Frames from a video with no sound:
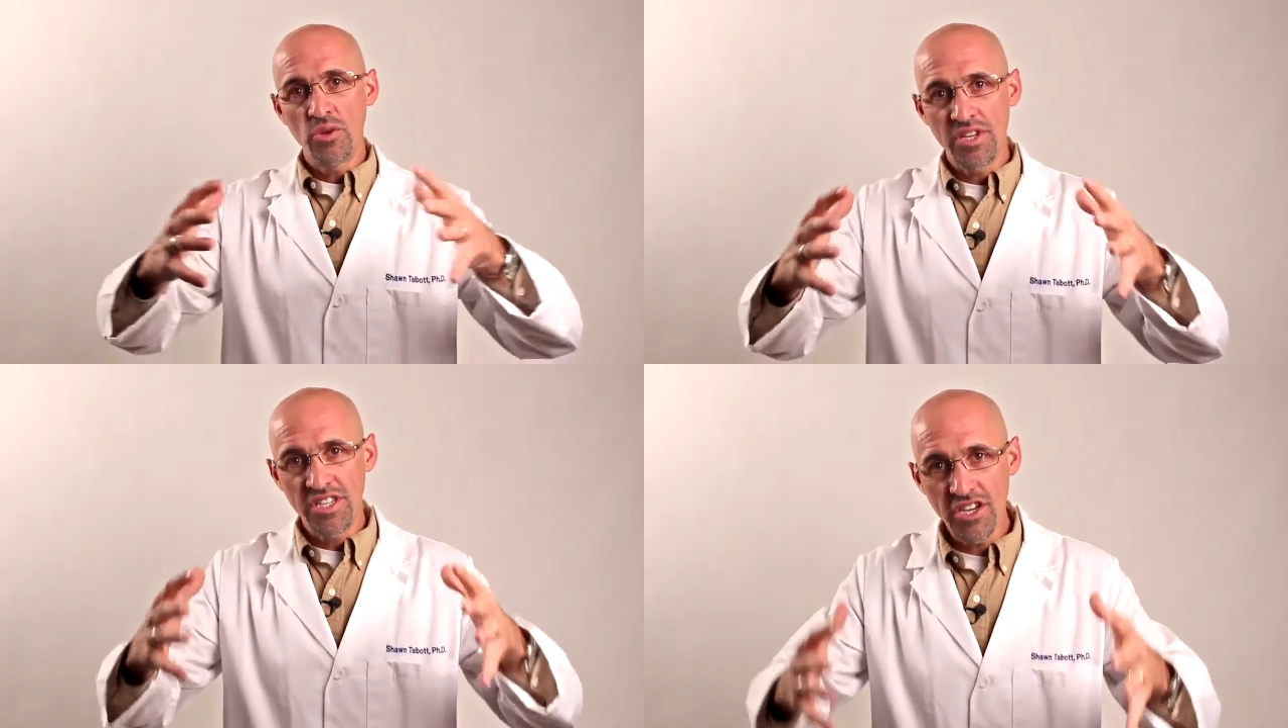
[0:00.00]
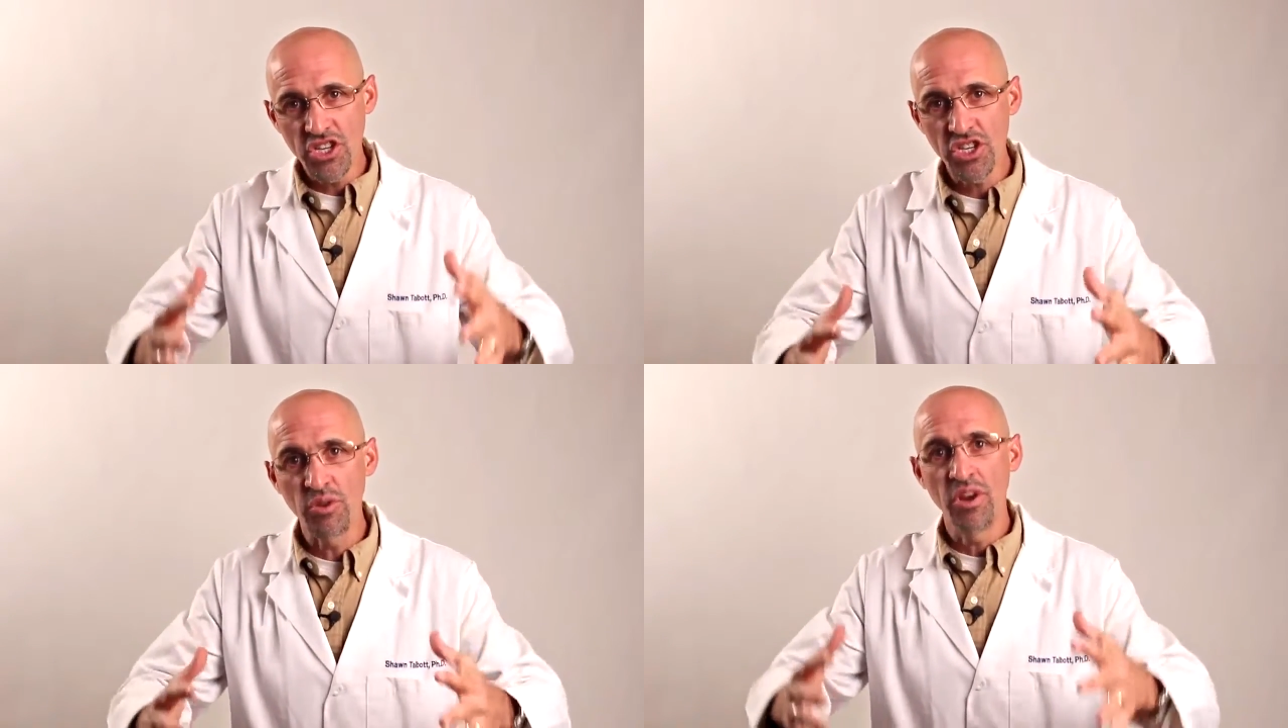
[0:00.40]
to a
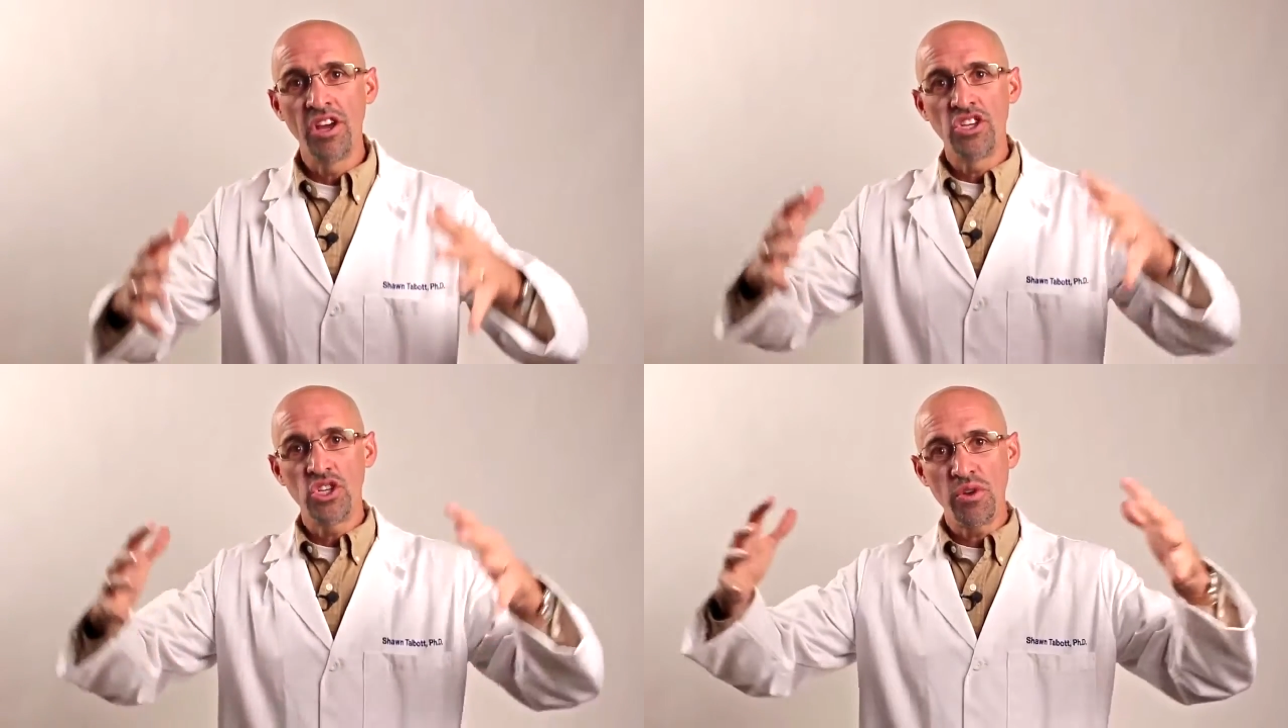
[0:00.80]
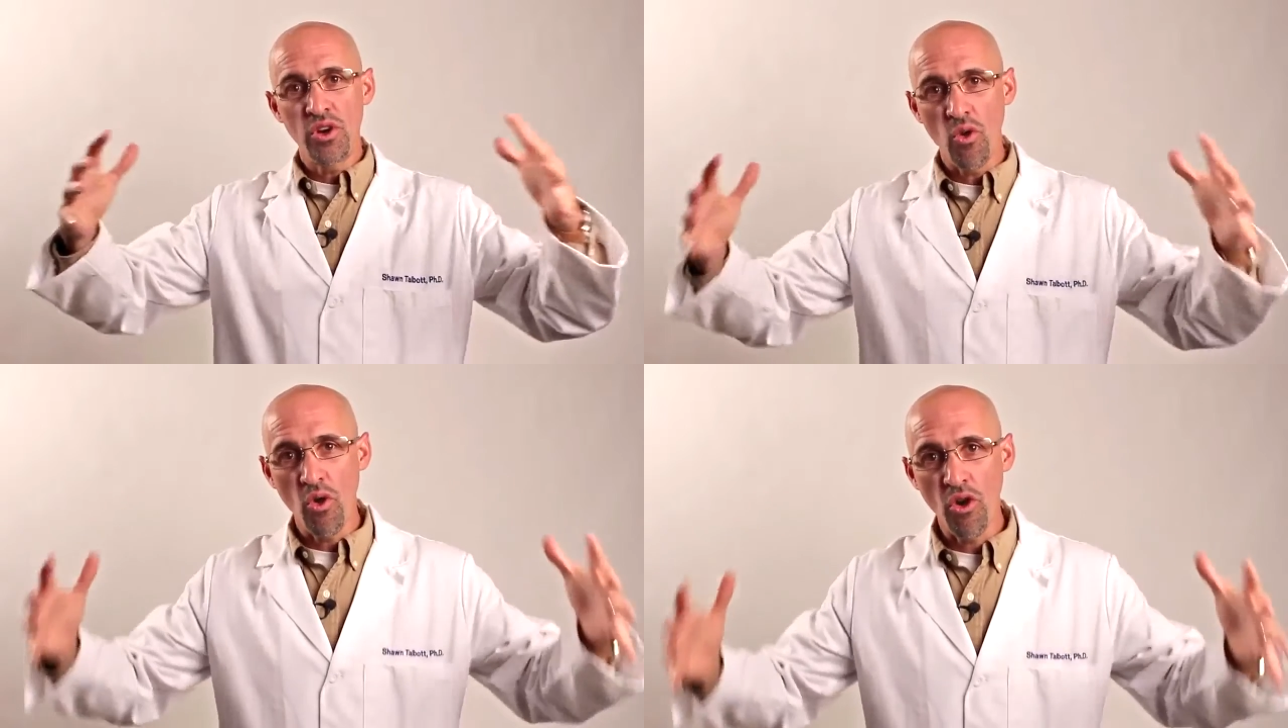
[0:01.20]
tissue,
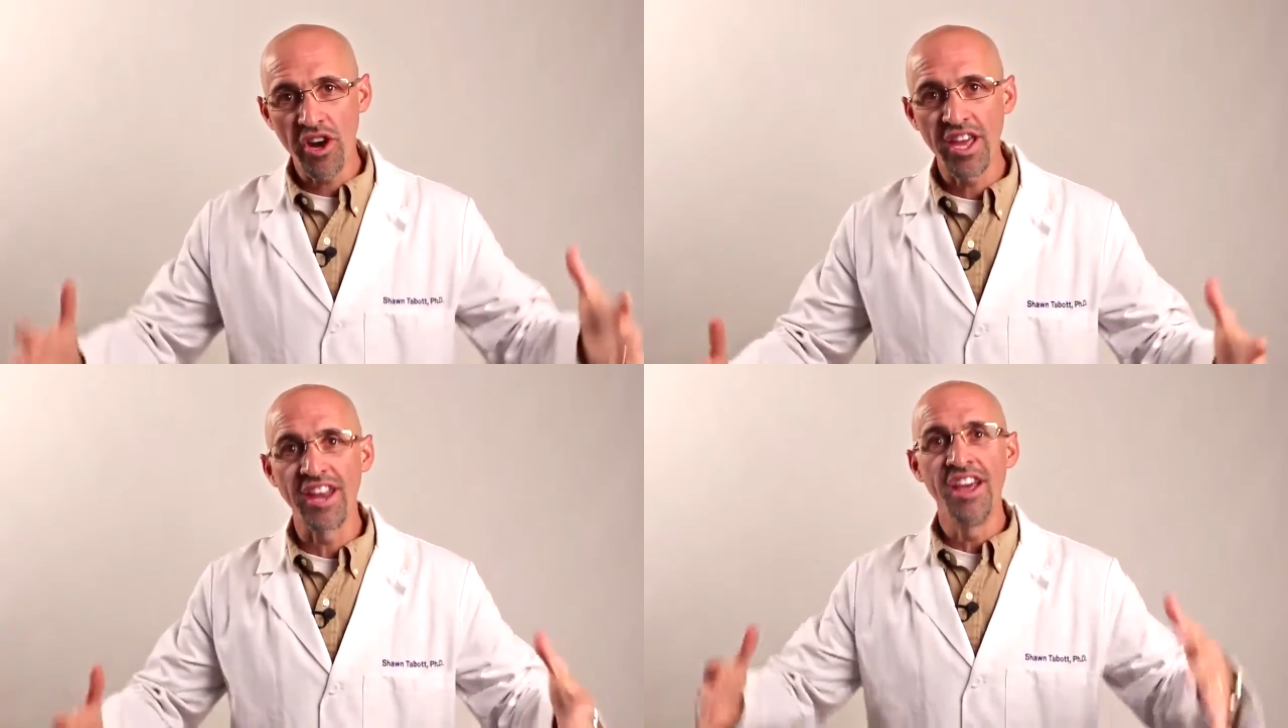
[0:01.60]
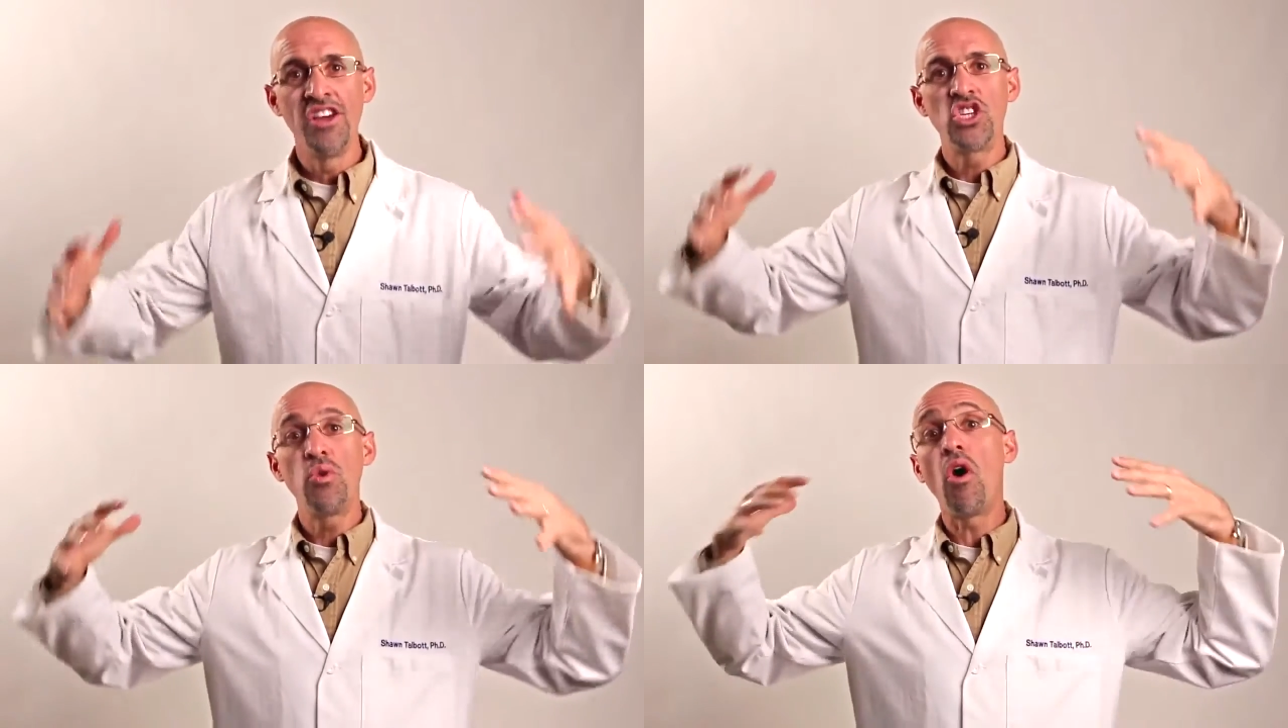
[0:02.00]
to an organ,
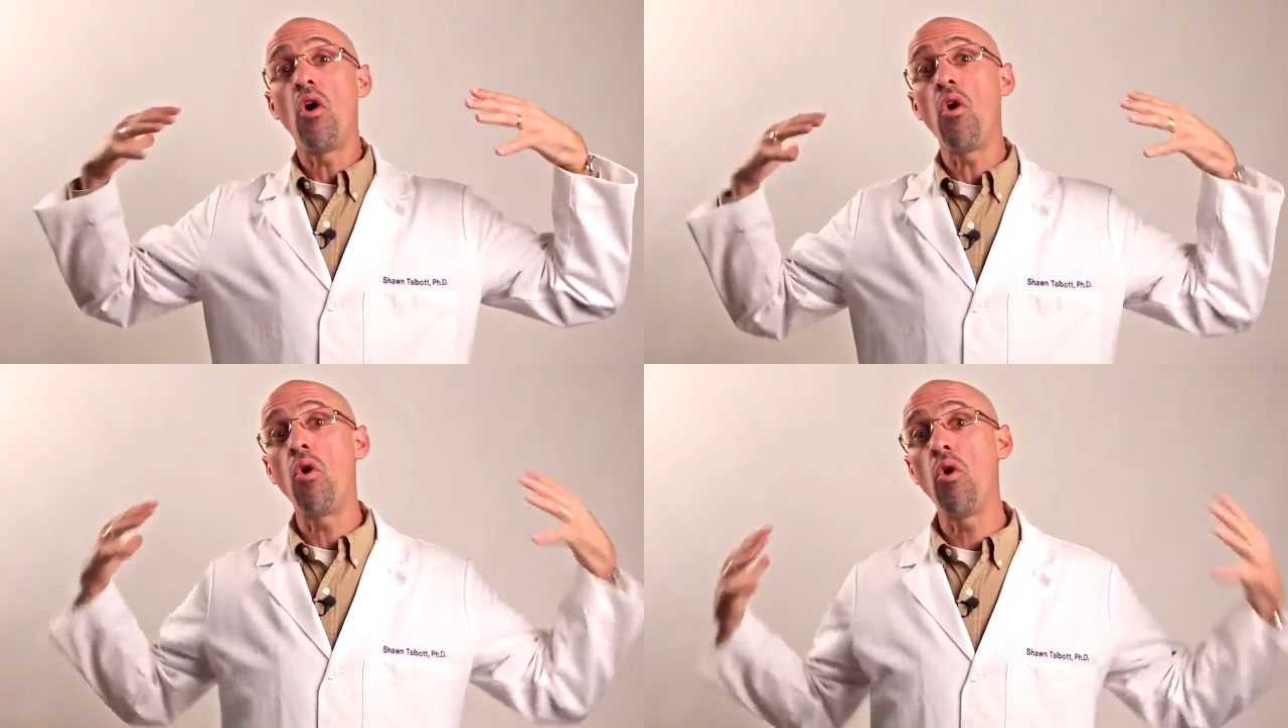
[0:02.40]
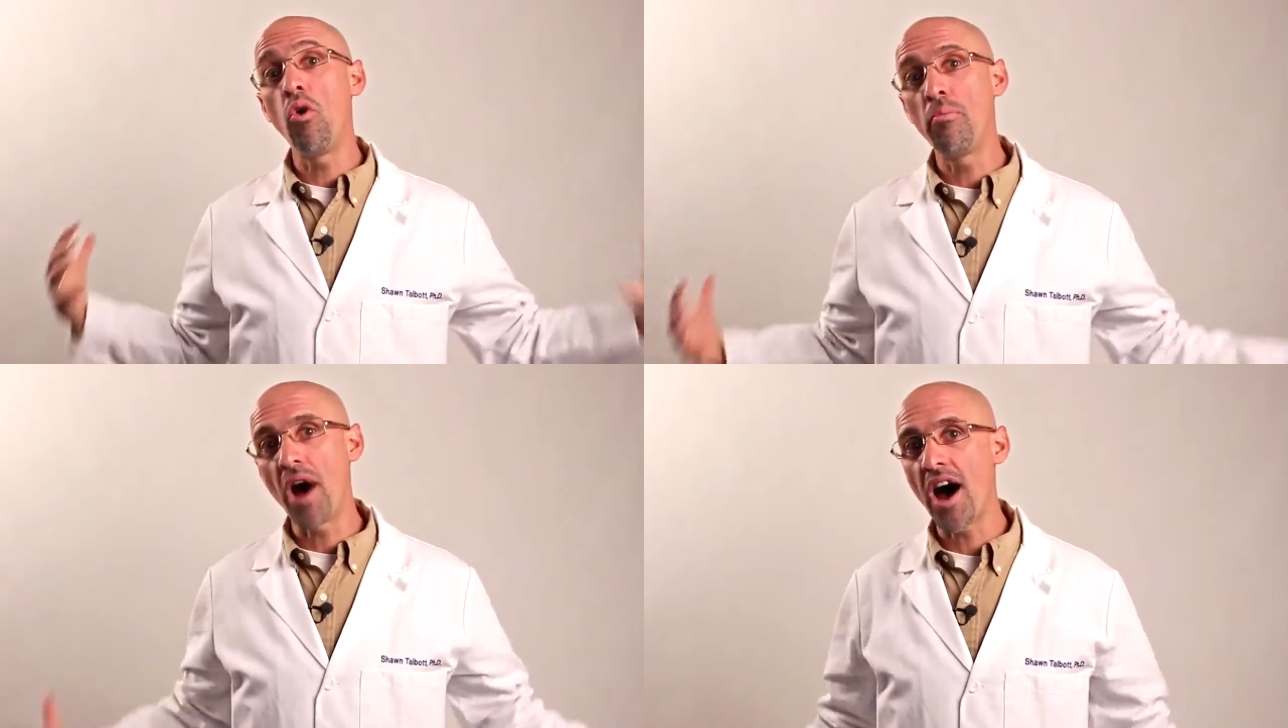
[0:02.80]
to a
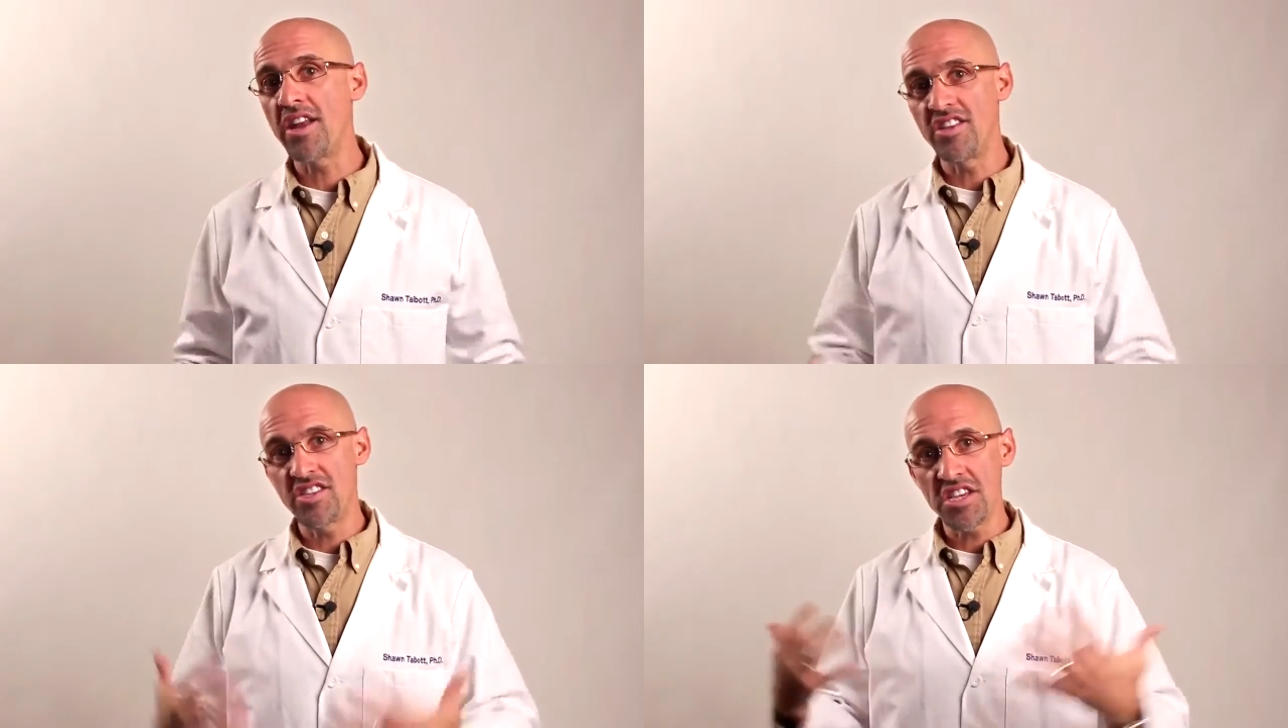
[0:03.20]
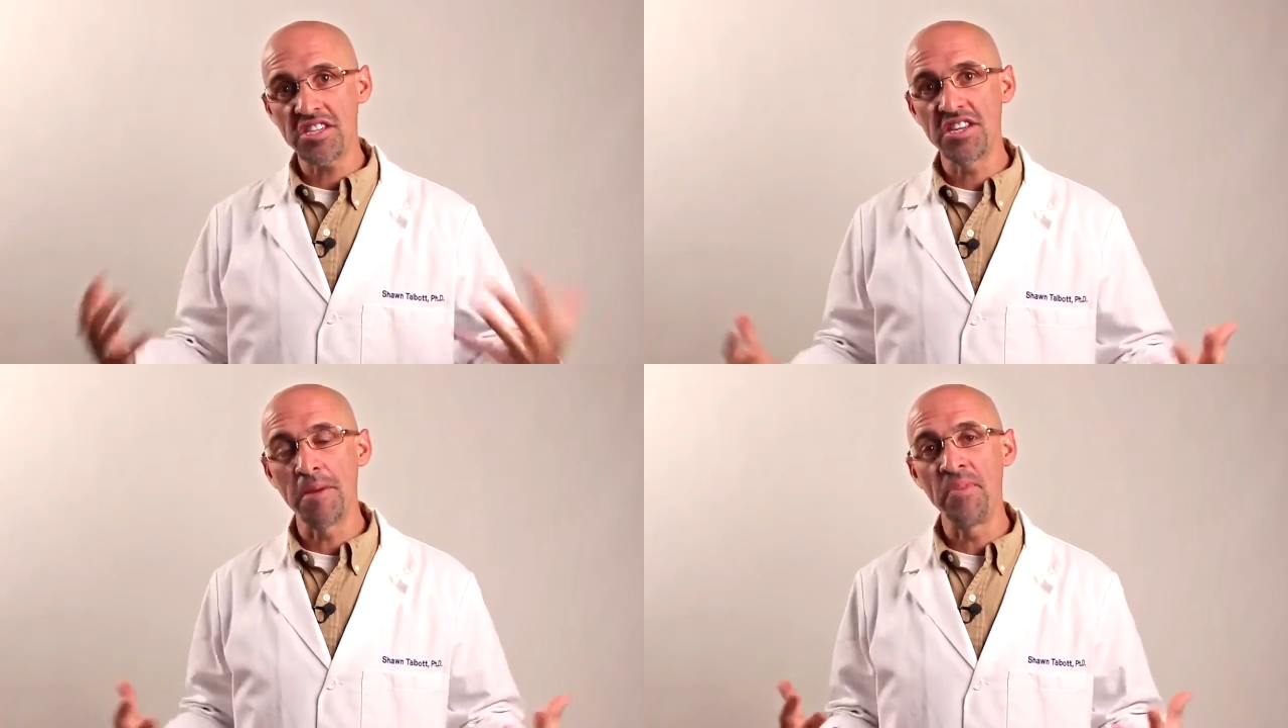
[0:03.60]
whole body
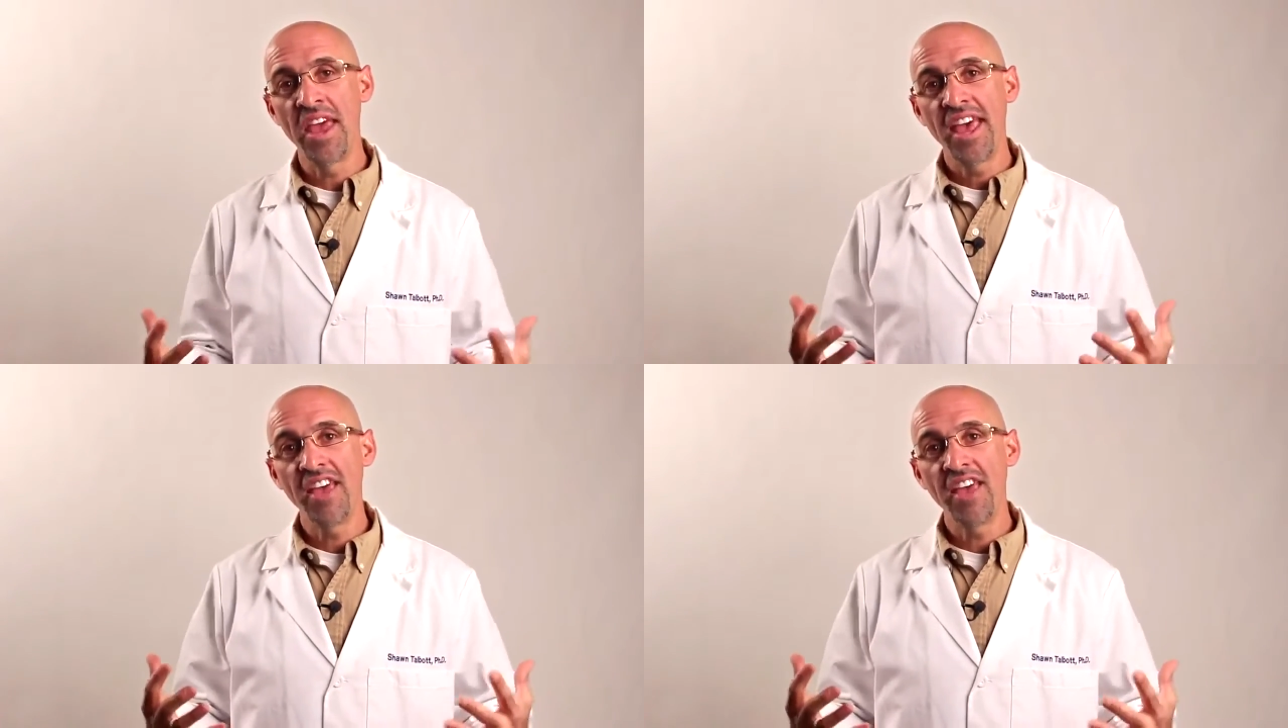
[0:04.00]
system.